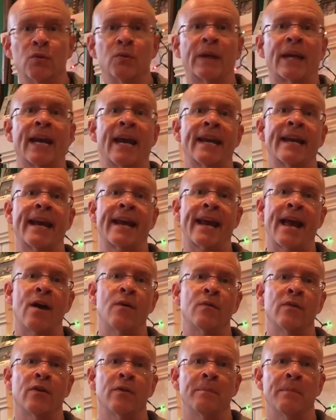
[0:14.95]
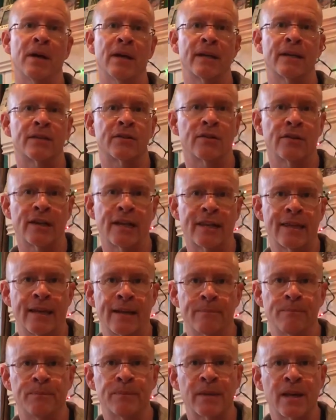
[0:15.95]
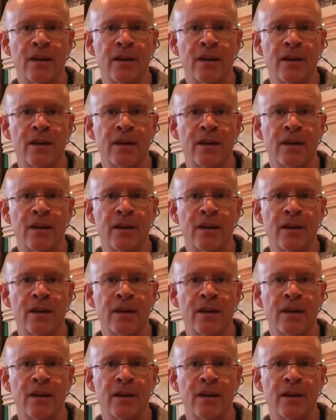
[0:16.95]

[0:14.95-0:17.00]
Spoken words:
We can't hang out with our buddies or anything.